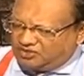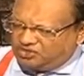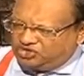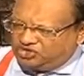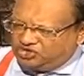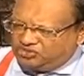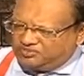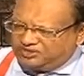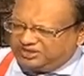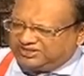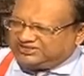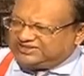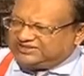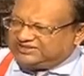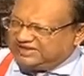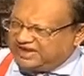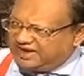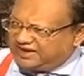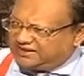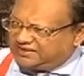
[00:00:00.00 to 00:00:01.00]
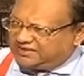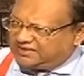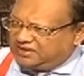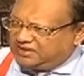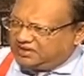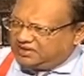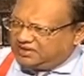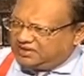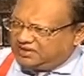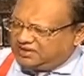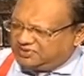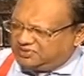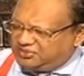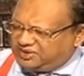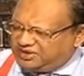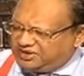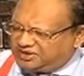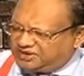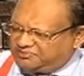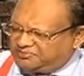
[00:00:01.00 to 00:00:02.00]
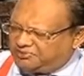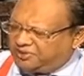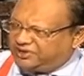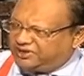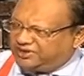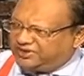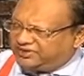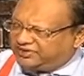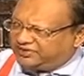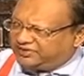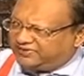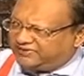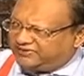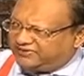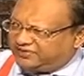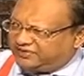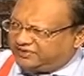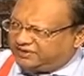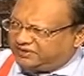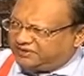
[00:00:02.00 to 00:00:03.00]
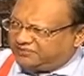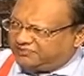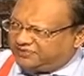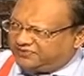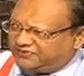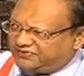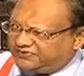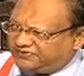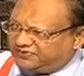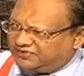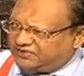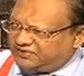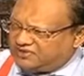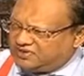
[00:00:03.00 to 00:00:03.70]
mix that with politics, Professor?